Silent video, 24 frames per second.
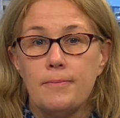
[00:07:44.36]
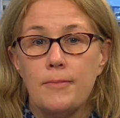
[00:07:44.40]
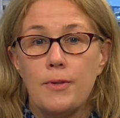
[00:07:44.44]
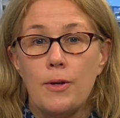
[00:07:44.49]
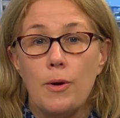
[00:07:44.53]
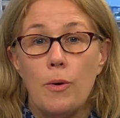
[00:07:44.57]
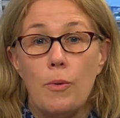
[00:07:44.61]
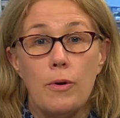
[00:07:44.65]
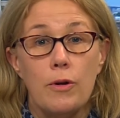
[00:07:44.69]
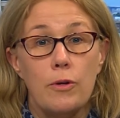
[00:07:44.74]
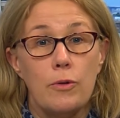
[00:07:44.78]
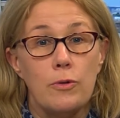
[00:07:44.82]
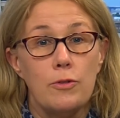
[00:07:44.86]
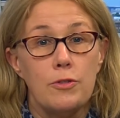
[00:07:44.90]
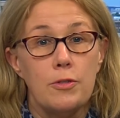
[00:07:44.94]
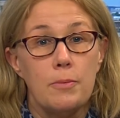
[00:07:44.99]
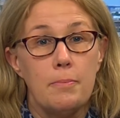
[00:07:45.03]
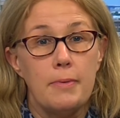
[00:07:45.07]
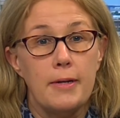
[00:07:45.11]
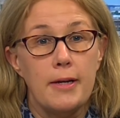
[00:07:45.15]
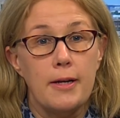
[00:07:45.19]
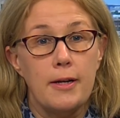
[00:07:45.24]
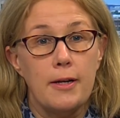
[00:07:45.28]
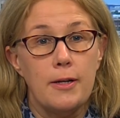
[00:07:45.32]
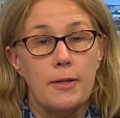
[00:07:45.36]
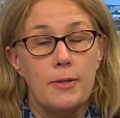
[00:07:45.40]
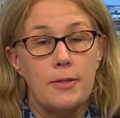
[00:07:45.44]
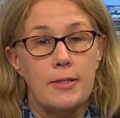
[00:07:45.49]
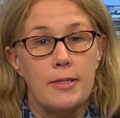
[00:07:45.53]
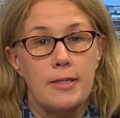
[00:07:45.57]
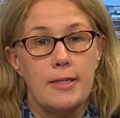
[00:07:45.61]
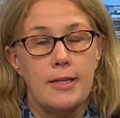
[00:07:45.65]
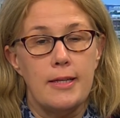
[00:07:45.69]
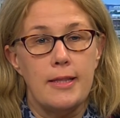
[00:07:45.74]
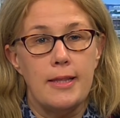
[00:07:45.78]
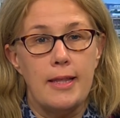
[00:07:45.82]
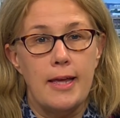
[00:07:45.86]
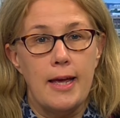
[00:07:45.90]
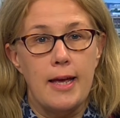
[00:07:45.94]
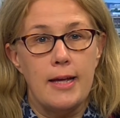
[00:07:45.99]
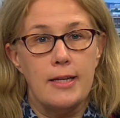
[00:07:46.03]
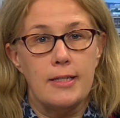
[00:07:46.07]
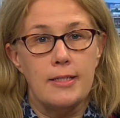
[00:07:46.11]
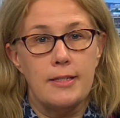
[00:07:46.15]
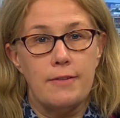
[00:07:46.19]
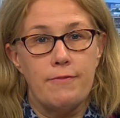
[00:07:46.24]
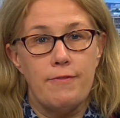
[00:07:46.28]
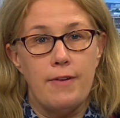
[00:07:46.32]
or will also be included in the
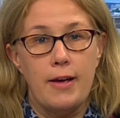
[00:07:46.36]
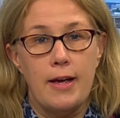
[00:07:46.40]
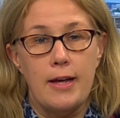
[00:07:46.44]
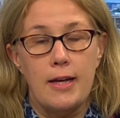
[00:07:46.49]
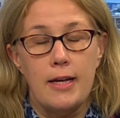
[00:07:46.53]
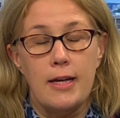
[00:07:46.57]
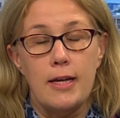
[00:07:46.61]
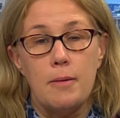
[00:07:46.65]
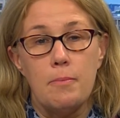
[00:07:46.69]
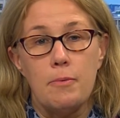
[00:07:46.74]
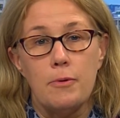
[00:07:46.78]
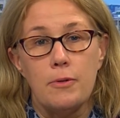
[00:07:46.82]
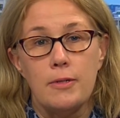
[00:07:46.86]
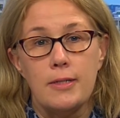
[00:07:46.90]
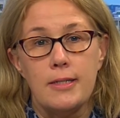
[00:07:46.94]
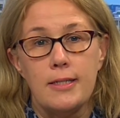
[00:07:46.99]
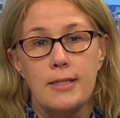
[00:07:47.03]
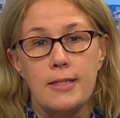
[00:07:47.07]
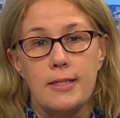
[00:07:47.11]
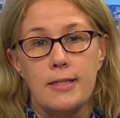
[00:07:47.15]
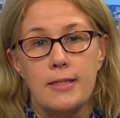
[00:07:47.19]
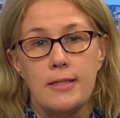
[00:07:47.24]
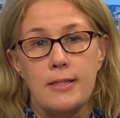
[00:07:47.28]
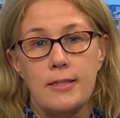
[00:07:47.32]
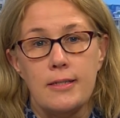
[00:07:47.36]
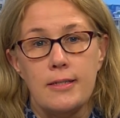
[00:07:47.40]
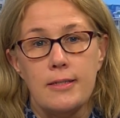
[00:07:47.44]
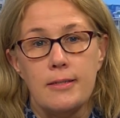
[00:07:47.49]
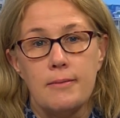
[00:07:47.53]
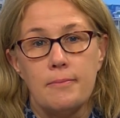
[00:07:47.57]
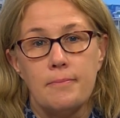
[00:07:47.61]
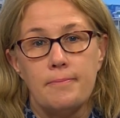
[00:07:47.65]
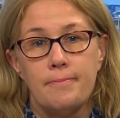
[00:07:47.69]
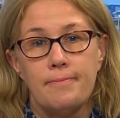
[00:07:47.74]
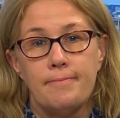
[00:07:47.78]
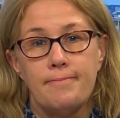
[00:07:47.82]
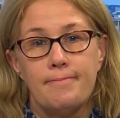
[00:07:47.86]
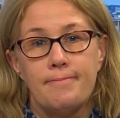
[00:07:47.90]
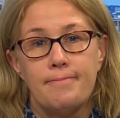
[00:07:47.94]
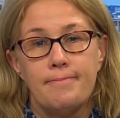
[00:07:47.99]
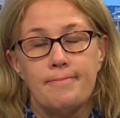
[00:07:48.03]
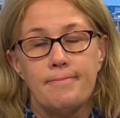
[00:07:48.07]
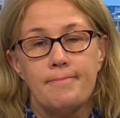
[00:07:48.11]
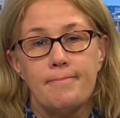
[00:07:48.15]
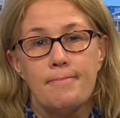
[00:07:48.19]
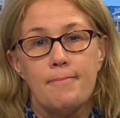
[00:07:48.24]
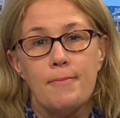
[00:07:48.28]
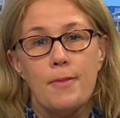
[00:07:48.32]
ESFA e-bulletins.
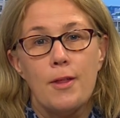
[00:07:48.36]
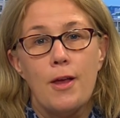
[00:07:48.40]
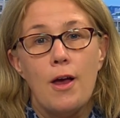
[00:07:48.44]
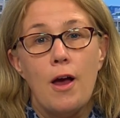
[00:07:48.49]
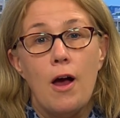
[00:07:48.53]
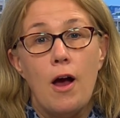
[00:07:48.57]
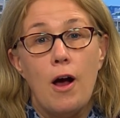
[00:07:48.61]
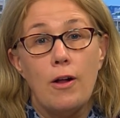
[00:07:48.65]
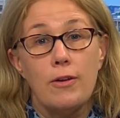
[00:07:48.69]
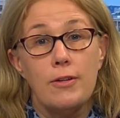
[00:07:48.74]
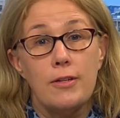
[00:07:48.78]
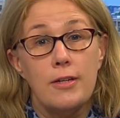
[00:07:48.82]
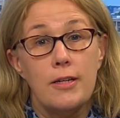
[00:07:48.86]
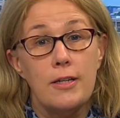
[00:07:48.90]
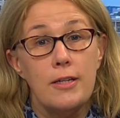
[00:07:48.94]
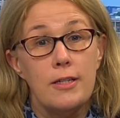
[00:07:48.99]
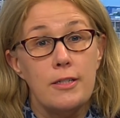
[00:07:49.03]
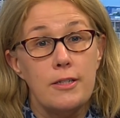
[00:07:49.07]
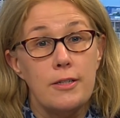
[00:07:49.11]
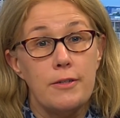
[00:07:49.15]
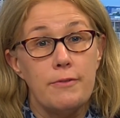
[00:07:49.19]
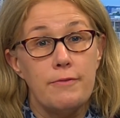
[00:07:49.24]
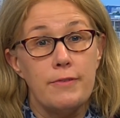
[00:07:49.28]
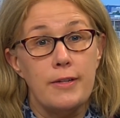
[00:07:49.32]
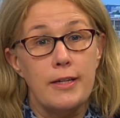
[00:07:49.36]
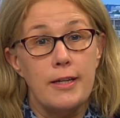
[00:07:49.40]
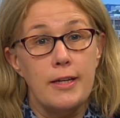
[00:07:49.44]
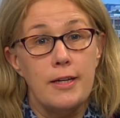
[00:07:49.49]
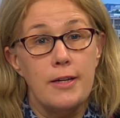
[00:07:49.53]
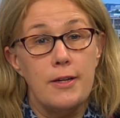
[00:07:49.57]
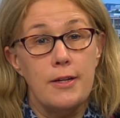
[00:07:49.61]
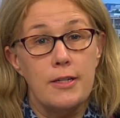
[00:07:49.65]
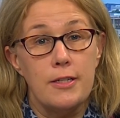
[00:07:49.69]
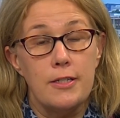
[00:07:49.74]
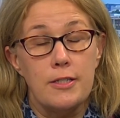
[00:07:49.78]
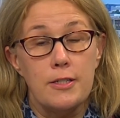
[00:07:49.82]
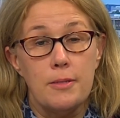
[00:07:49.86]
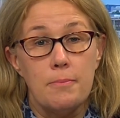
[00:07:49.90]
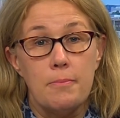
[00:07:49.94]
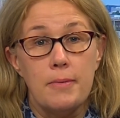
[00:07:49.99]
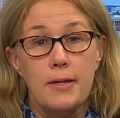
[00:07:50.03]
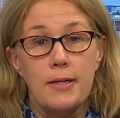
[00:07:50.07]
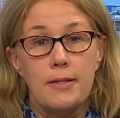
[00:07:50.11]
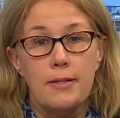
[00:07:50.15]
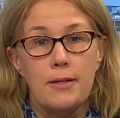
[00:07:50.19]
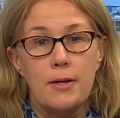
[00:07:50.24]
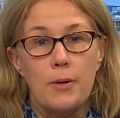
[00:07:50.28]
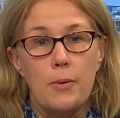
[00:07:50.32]
Alternatively, you can
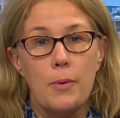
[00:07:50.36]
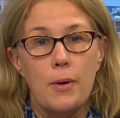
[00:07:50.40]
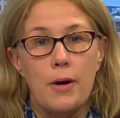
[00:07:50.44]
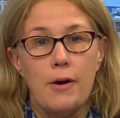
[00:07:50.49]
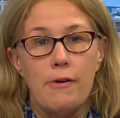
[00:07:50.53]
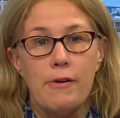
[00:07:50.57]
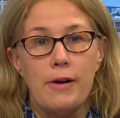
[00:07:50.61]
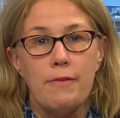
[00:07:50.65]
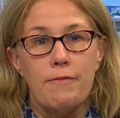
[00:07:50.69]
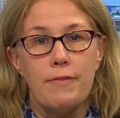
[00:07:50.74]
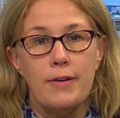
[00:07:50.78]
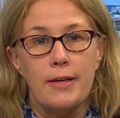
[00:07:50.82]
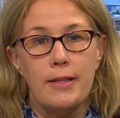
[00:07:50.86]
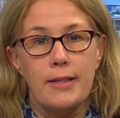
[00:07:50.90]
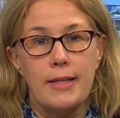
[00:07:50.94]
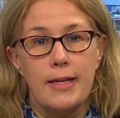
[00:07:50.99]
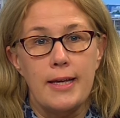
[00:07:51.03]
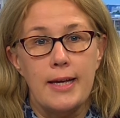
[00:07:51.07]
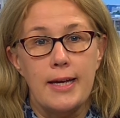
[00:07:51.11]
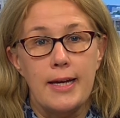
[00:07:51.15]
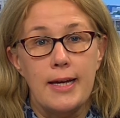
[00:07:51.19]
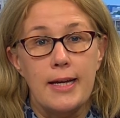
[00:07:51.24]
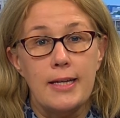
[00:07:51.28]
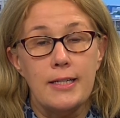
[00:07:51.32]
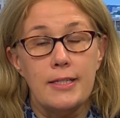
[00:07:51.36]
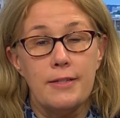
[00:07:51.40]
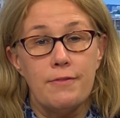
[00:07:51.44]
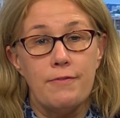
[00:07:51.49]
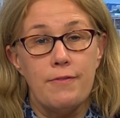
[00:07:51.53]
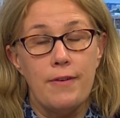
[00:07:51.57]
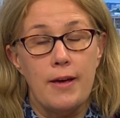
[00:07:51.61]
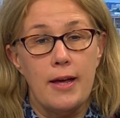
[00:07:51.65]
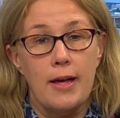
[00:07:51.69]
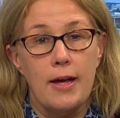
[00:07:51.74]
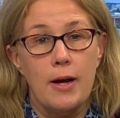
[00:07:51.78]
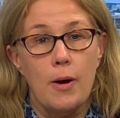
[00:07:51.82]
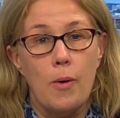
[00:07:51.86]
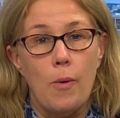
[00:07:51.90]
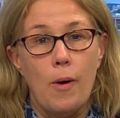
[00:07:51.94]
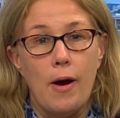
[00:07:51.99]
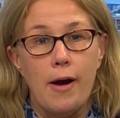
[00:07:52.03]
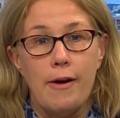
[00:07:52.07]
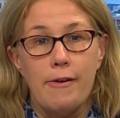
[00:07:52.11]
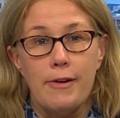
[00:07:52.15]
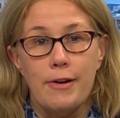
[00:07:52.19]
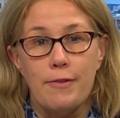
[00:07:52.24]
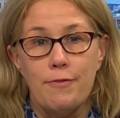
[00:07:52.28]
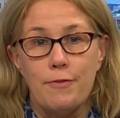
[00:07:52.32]
submit a query via the ESFA
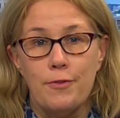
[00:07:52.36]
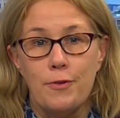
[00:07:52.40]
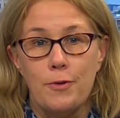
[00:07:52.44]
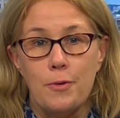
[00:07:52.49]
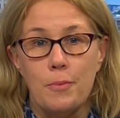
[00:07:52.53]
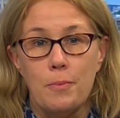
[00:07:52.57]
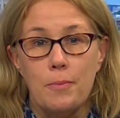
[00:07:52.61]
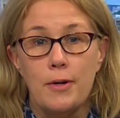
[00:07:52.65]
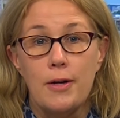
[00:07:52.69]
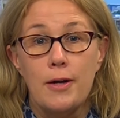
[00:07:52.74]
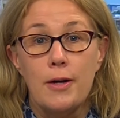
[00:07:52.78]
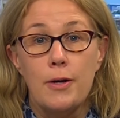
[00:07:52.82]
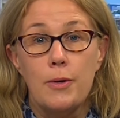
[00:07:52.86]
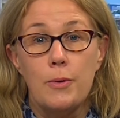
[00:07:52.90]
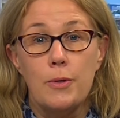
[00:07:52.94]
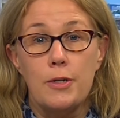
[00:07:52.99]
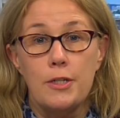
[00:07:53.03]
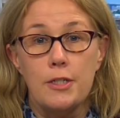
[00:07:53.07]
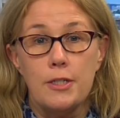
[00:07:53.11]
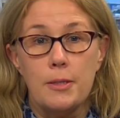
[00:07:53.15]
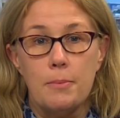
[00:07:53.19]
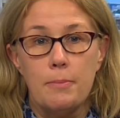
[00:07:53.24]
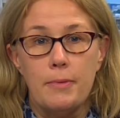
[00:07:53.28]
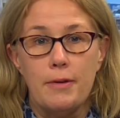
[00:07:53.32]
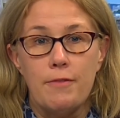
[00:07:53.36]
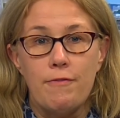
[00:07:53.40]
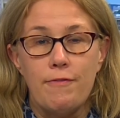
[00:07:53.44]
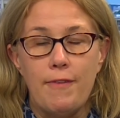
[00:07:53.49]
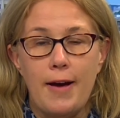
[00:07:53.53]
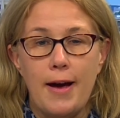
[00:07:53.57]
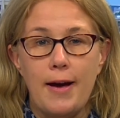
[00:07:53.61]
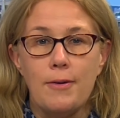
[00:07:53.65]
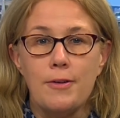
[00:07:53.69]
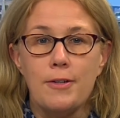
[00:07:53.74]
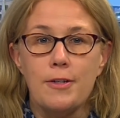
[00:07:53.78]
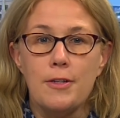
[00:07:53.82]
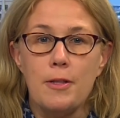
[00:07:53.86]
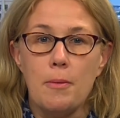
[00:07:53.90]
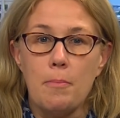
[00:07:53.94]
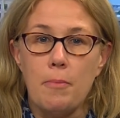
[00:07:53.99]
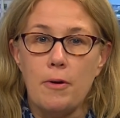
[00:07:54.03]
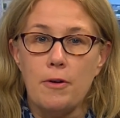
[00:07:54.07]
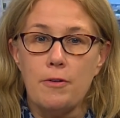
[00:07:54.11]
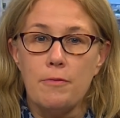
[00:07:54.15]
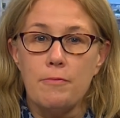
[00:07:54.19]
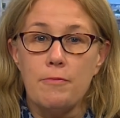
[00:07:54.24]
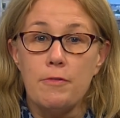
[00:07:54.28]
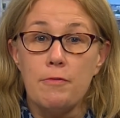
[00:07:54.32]
inquiry form, which can be found at the
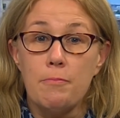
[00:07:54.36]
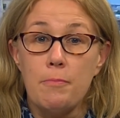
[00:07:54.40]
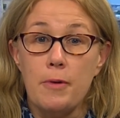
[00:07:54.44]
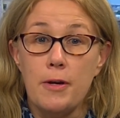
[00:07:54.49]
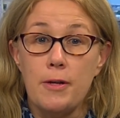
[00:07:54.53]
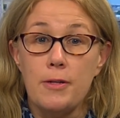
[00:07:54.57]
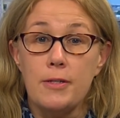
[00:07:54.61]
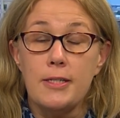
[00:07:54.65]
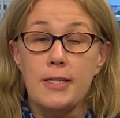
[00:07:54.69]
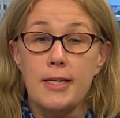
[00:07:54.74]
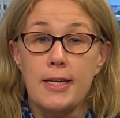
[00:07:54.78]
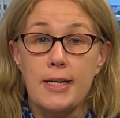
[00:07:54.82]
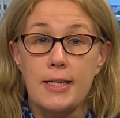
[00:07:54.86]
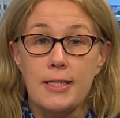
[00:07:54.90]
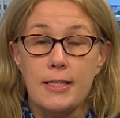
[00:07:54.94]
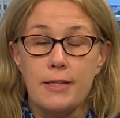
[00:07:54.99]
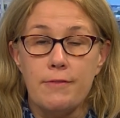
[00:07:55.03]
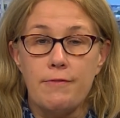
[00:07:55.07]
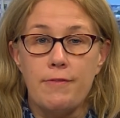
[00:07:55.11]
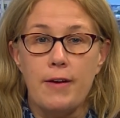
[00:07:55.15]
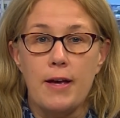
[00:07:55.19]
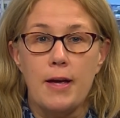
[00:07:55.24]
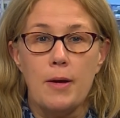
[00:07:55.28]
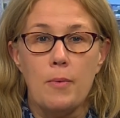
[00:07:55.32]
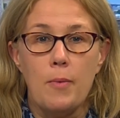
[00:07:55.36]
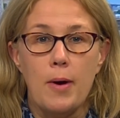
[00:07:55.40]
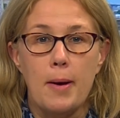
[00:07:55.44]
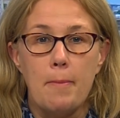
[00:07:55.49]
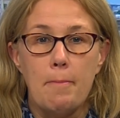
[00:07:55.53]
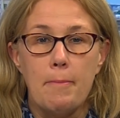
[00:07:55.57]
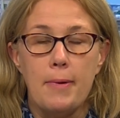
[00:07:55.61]
bottom of most ESFA web